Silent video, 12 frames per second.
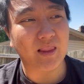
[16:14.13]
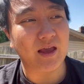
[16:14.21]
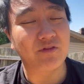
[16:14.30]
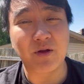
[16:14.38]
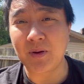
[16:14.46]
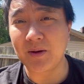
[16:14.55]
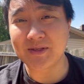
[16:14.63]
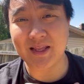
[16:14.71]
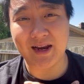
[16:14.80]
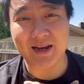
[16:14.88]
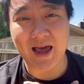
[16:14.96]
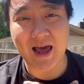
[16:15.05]
If the pup's
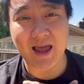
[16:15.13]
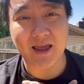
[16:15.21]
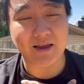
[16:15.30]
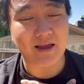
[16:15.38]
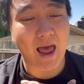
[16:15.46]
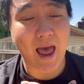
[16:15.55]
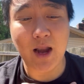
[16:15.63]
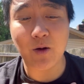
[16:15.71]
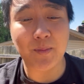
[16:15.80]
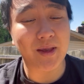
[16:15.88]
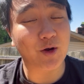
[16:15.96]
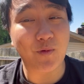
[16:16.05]
gonna die, I
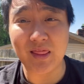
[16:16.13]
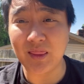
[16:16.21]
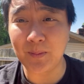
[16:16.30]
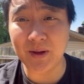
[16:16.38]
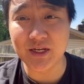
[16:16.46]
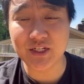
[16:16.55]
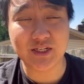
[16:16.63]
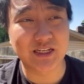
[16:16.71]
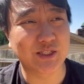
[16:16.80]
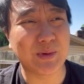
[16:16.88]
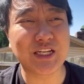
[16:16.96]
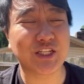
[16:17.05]
don't beat around the bush.
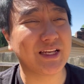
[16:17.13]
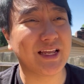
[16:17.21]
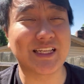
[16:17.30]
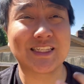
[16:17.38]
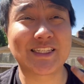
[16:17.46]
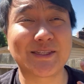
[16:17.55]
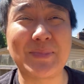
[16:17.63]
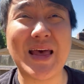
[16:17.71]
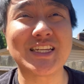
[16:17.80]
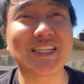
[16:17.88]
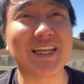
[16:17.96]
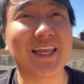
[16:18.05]

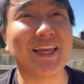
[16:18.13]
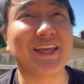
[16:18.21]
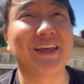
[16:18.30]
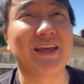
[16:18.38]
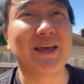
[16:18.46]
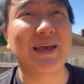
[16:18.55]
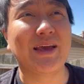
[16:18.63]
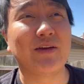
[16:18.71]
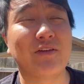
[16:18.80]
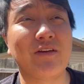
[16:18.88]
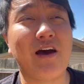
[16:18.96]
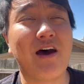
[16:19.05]
Especially
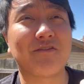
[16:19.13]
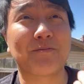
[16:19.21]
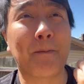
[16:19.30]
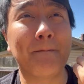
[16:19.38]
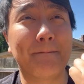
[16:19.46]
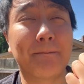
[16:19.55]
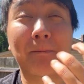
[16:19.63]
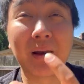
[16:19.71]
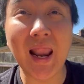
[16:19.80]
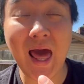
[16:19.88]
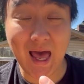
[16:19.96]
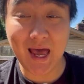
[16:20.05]
you have
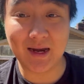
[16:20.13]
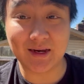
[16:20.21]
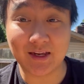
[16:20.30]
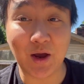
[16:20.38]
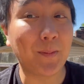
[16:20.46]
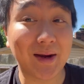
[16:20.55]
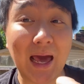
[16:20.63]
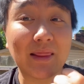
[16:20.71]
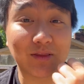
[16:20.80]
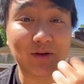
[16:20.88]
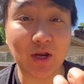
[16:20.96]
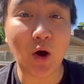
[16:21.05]
blood coming out
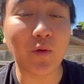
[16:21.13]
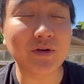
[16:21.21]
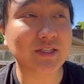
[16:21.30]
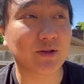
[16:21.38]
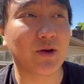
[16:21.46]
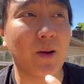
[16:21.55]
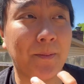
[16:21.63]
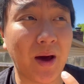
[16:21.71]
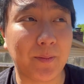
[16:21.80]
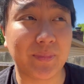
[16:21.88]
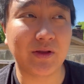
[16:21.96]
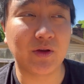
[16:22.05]
the nose of your
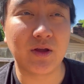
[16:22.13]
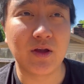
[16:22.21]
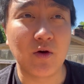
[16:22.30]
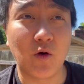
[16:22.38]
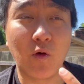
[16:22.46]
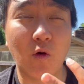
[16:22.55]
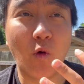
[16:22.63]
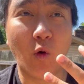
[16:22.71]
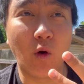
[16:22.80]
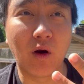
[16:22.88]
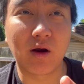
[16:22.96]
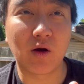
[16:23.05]
puppy
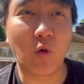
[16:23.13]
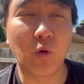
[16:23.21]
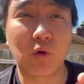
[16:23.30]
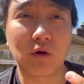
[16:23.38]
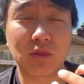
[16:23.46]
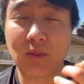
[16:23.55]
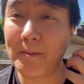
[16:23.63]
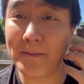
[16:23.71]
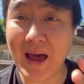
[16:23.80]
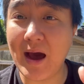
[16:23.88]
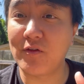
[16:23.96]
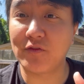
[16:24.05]
or the
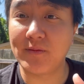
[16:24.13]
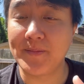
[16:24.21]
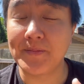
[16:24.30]
mouth.